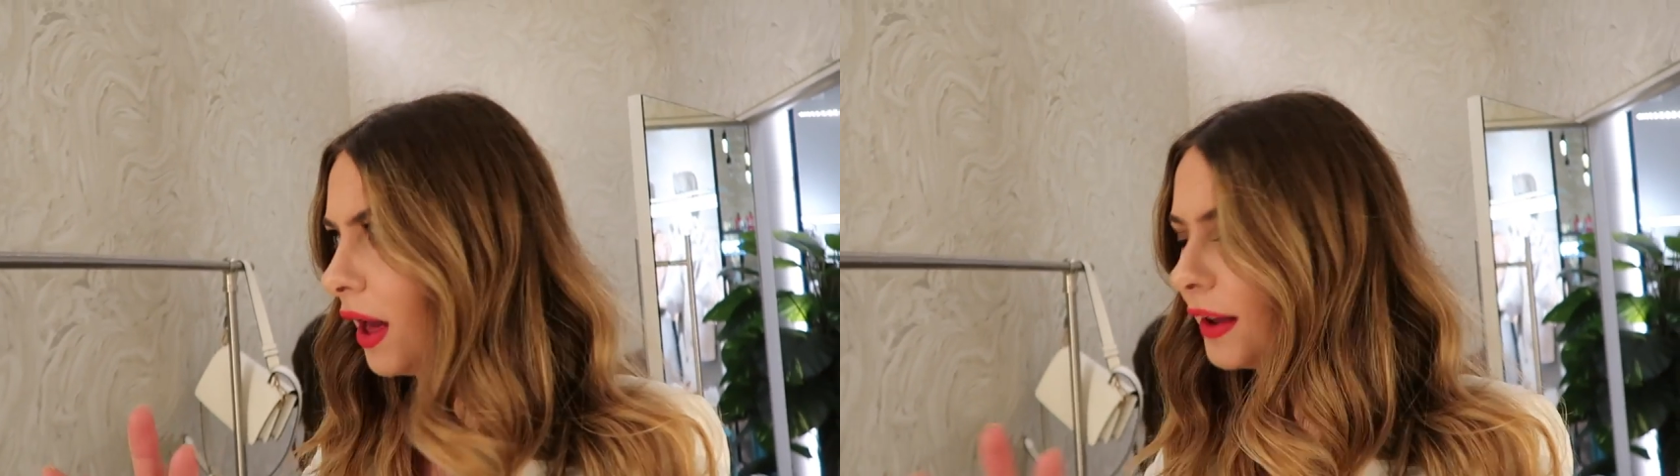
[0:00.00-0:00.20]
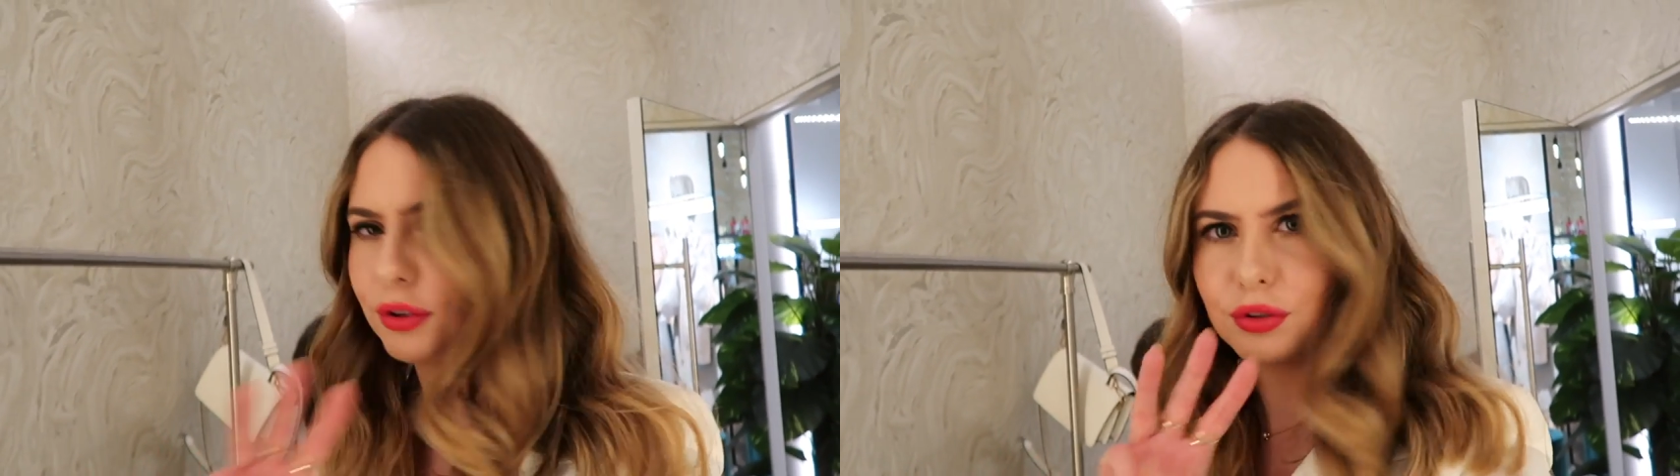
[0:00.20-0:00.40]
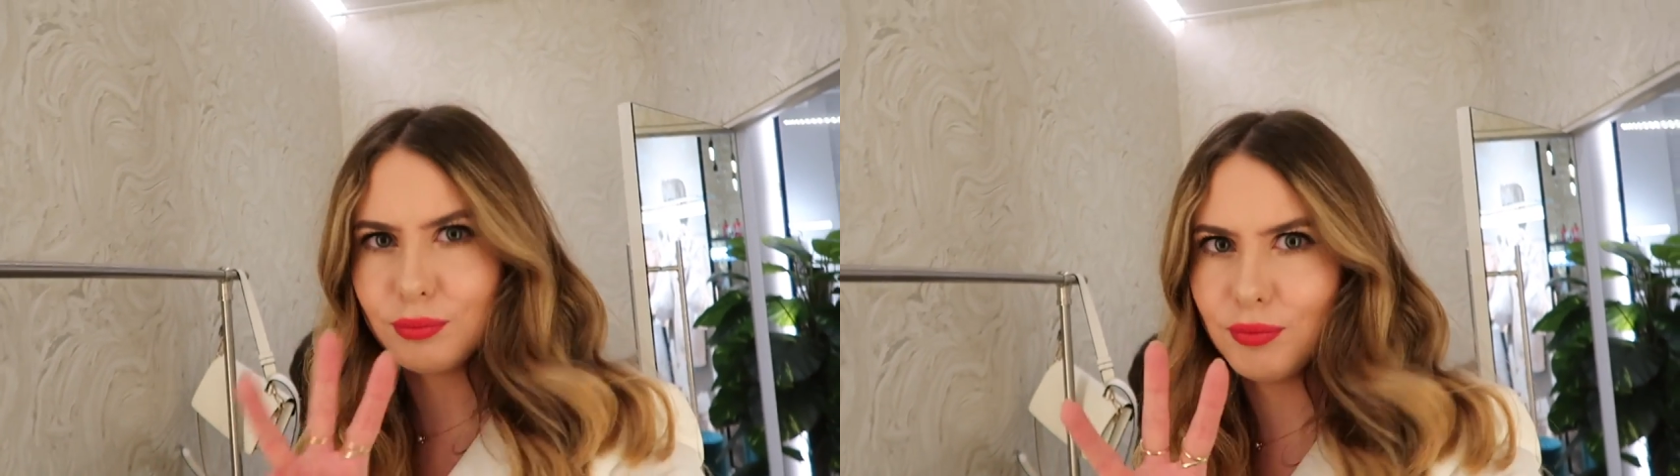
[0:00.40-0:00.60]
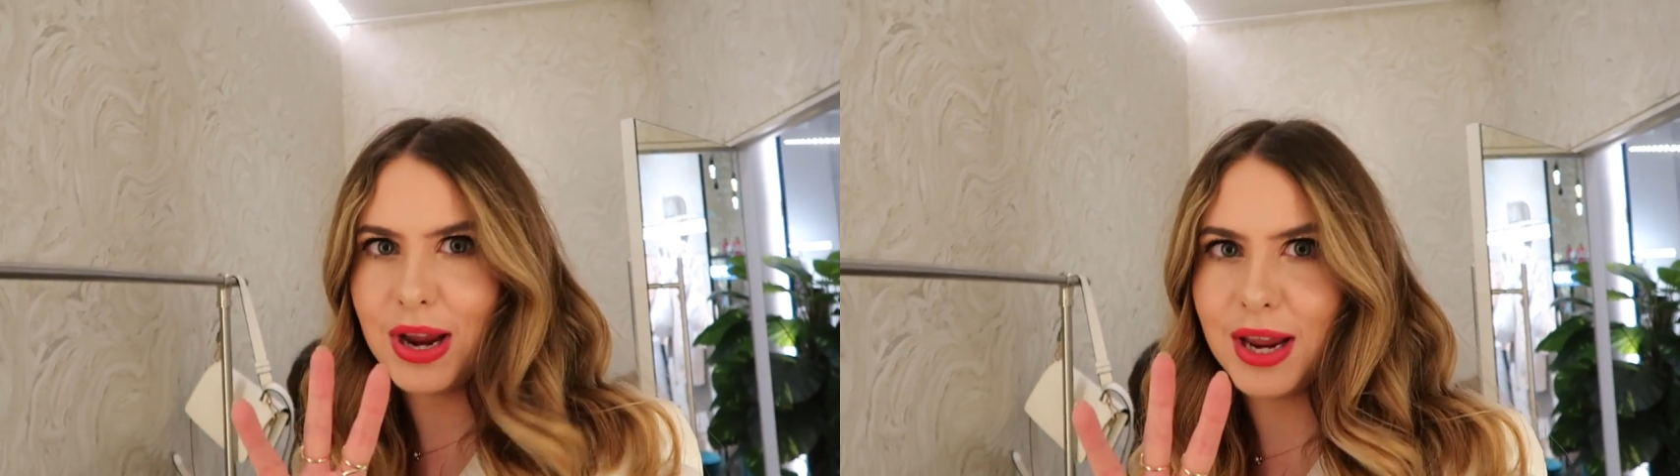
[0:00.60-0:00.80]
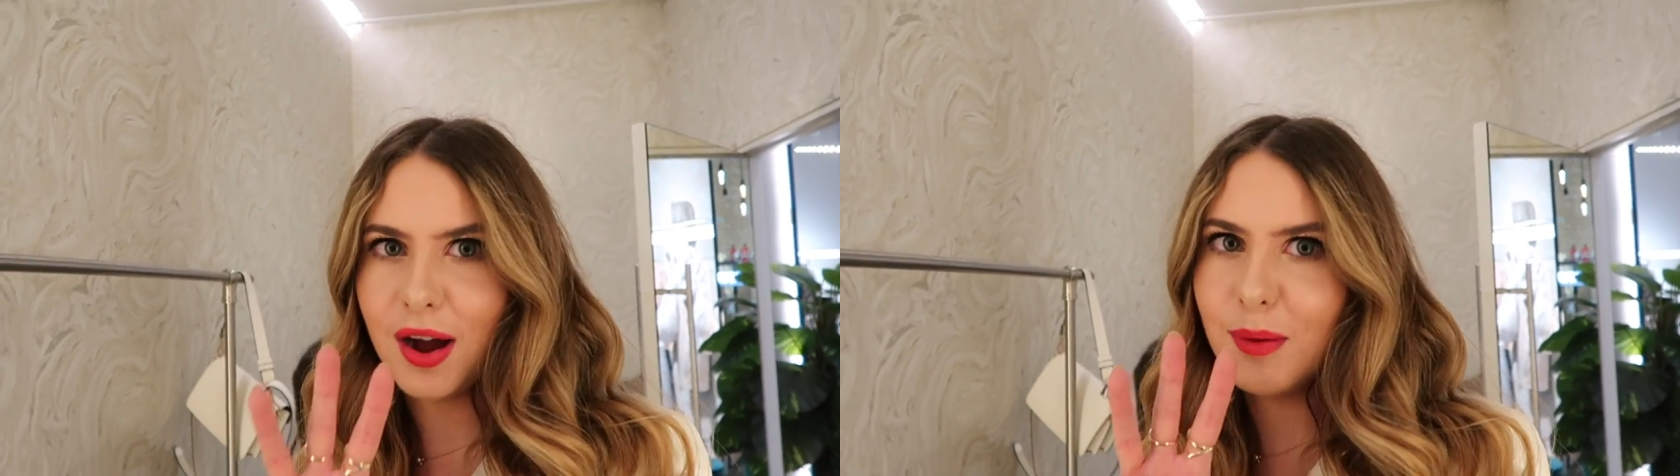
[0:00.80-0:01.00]
like
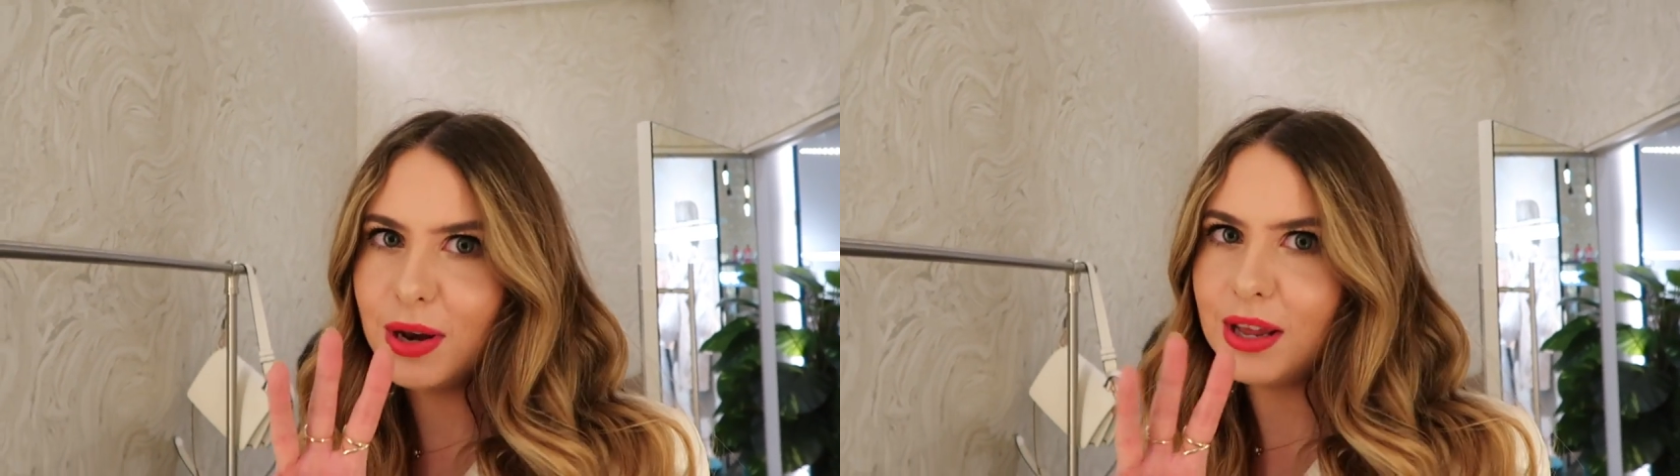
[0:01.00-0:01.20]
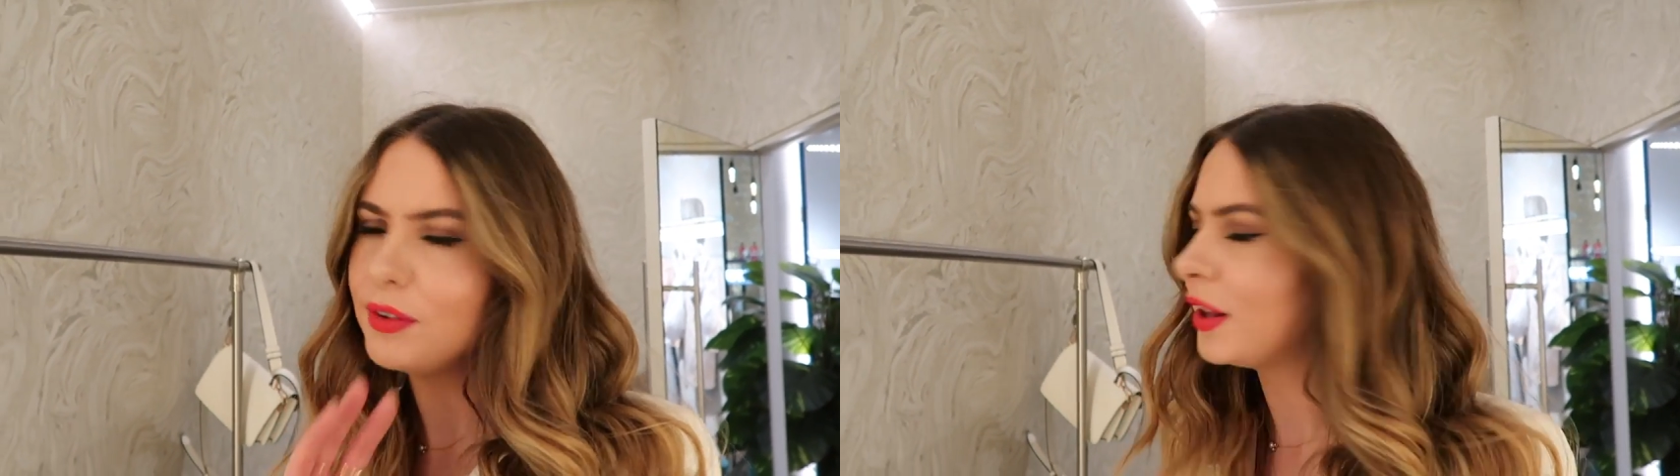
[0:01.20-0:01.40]
three, I believe.